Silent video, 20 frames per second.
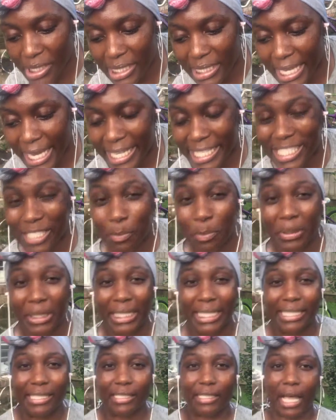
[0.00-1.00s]
stance
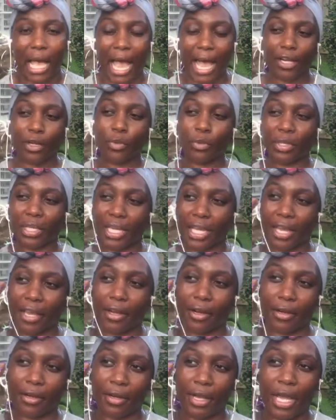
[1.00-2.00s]
blitz, I don't
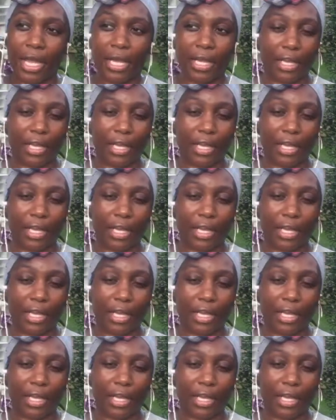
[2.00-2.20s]
care.